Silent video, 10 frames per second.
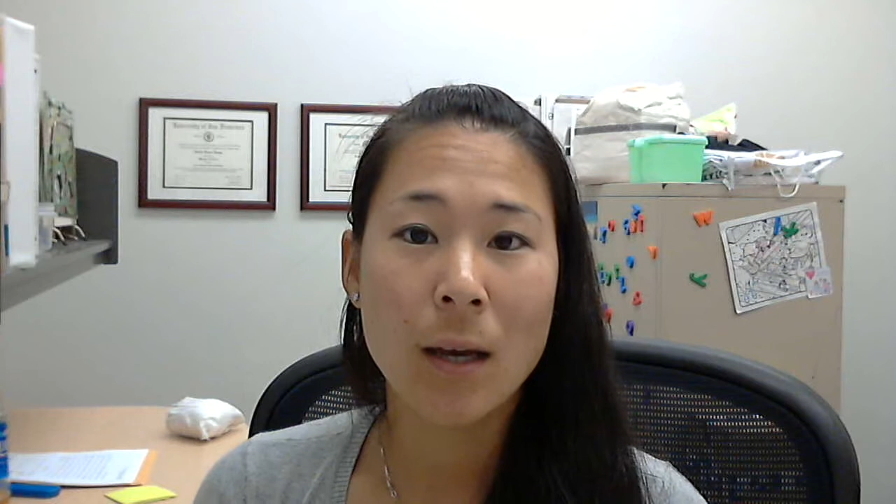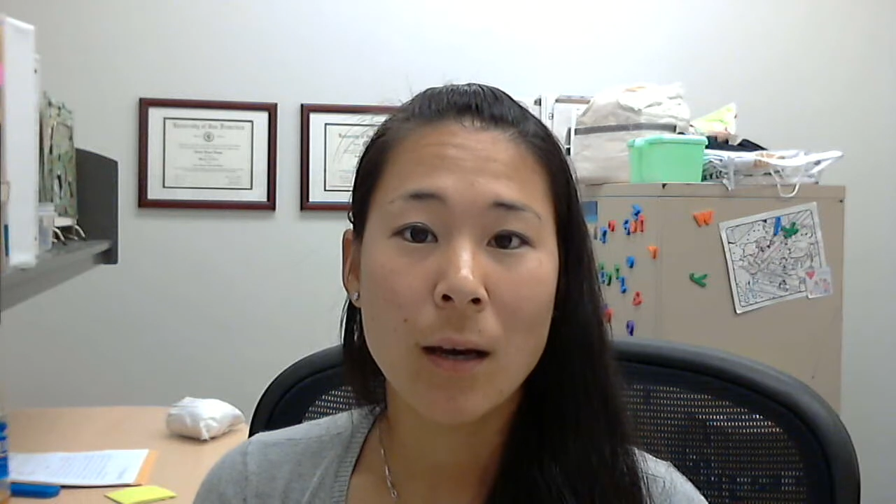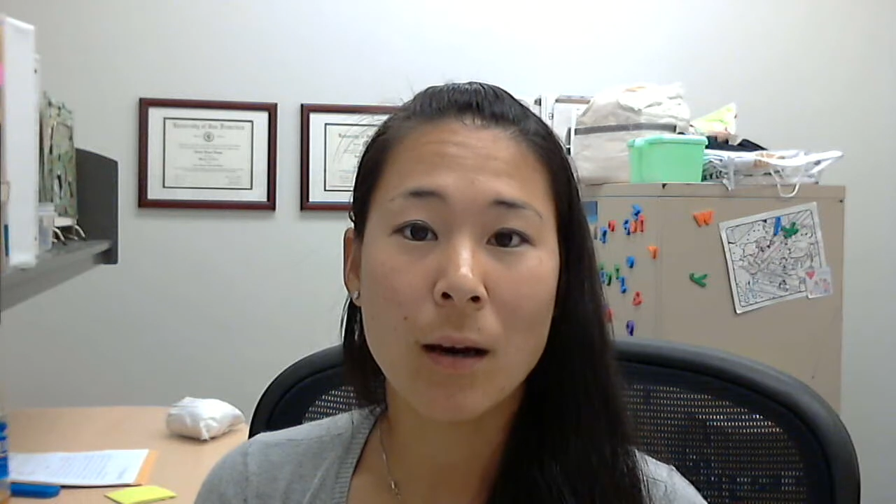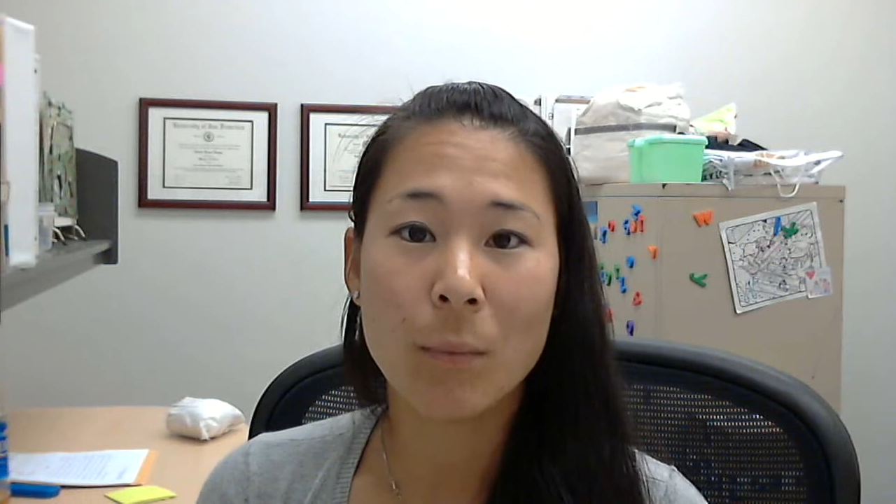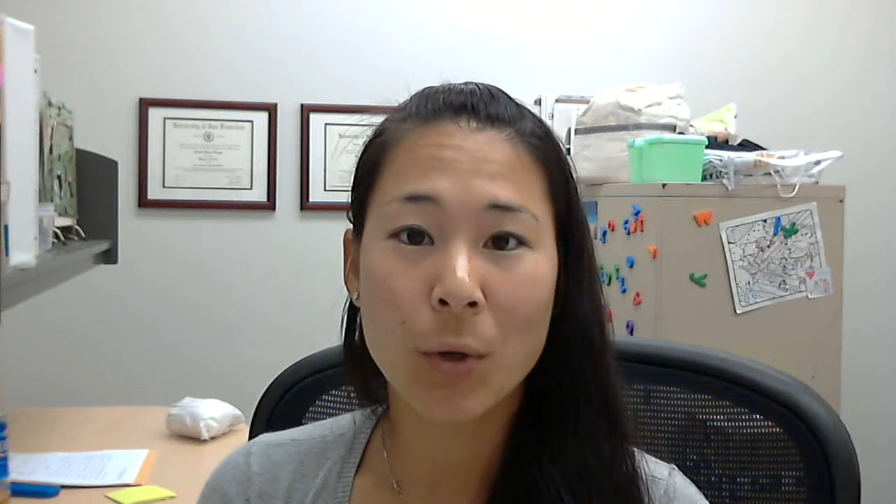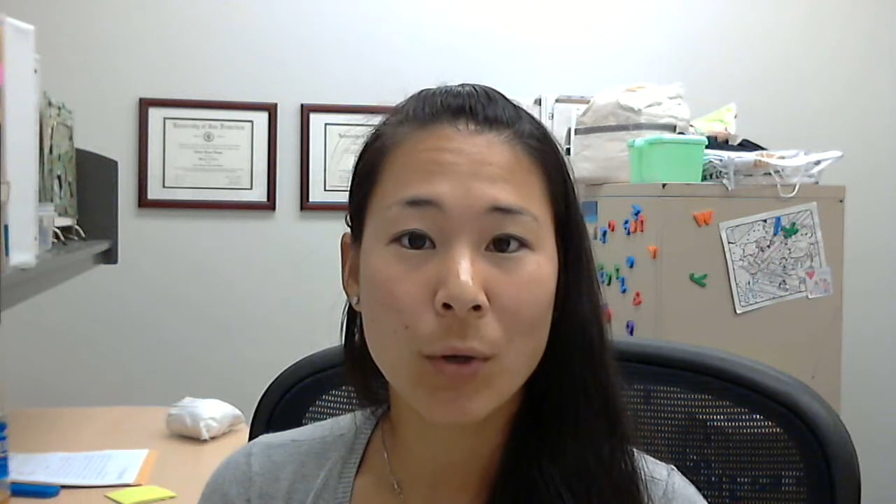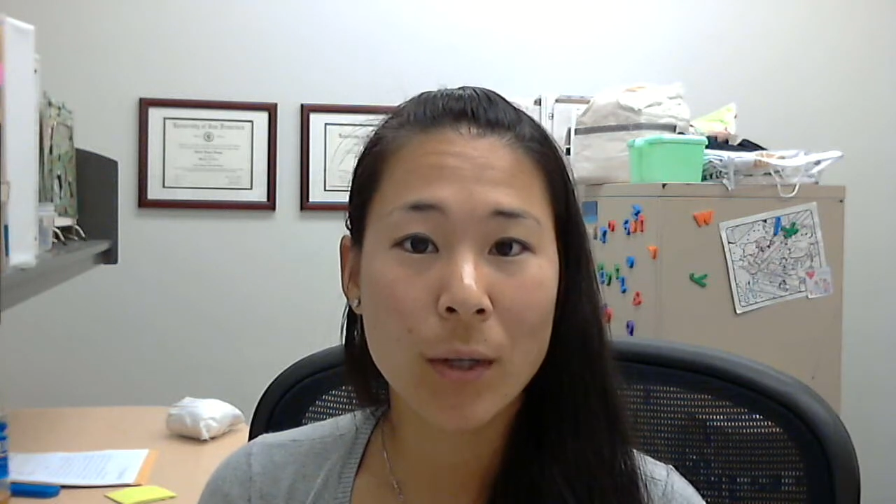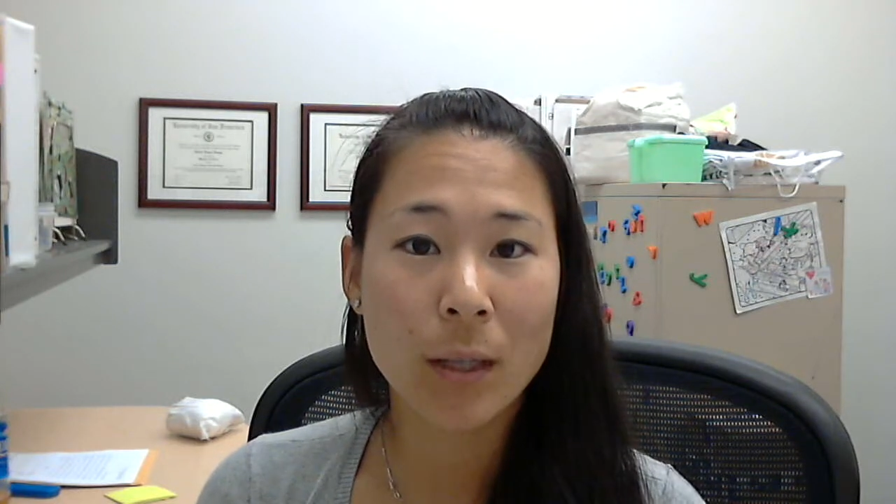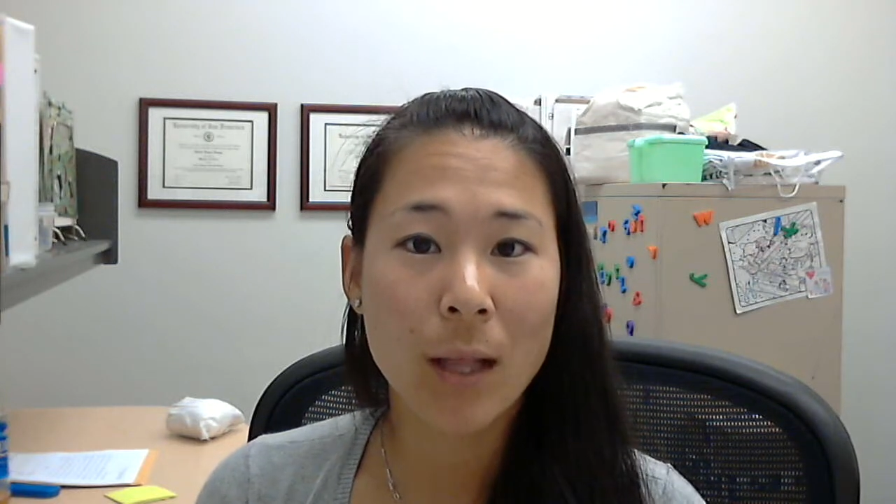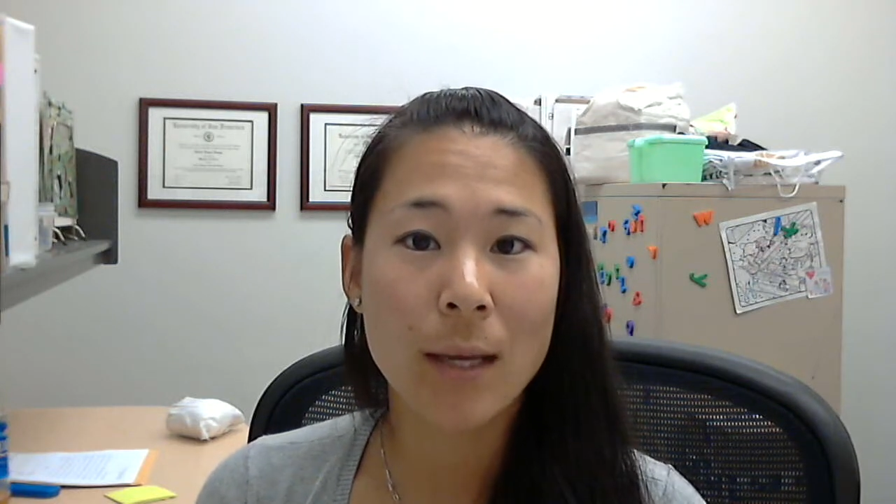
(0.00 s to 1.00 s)
um,
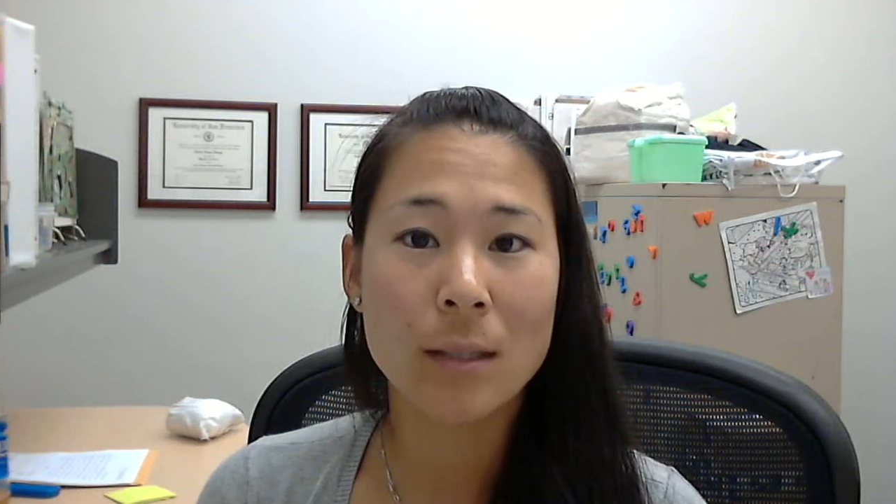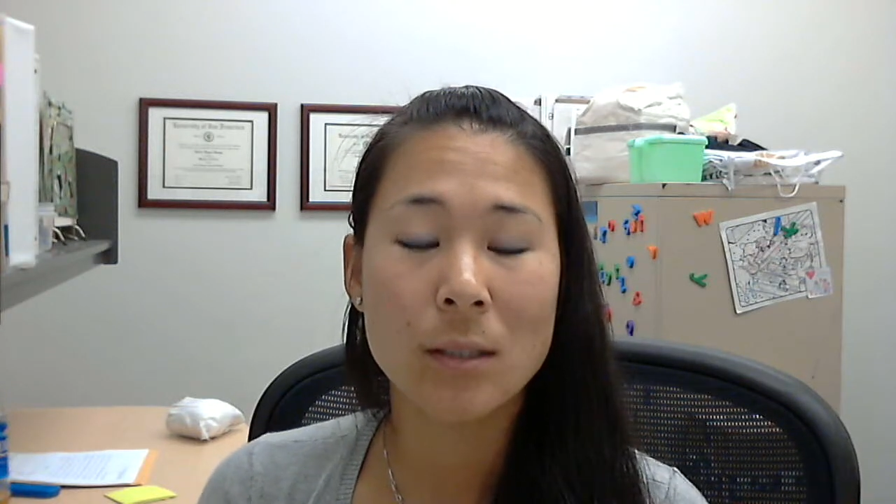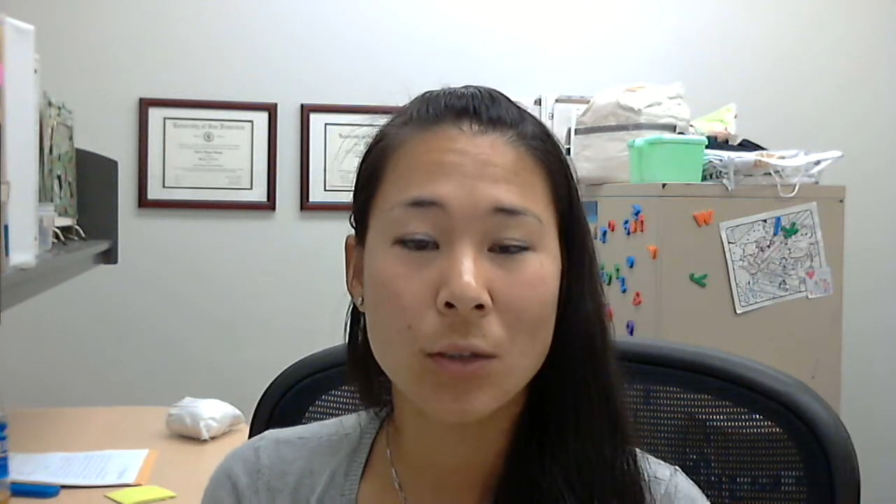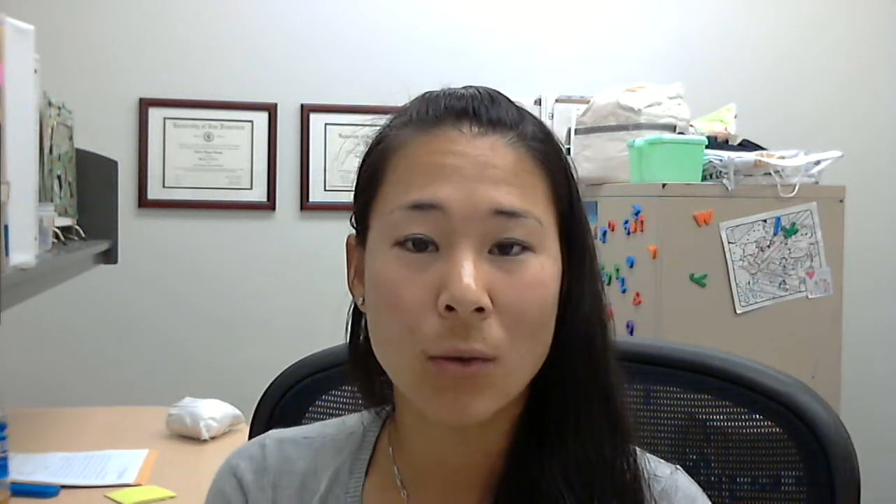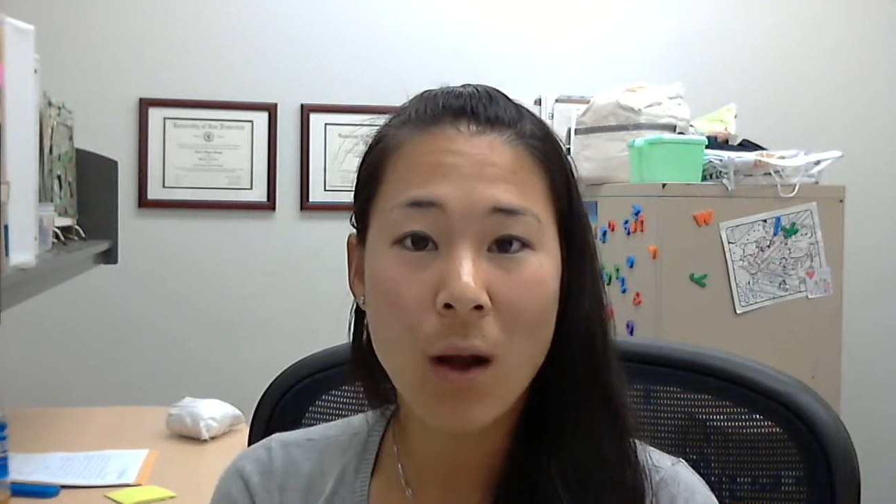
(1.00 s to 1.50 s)
current clients, you know,